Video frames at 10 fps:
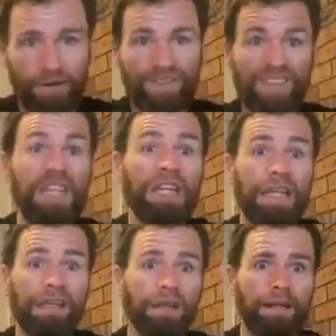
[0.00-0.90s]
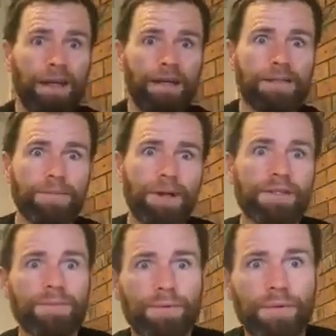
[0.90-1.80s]
ceiling that is the
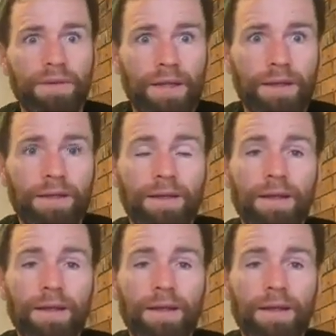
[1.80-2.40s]
most important thing.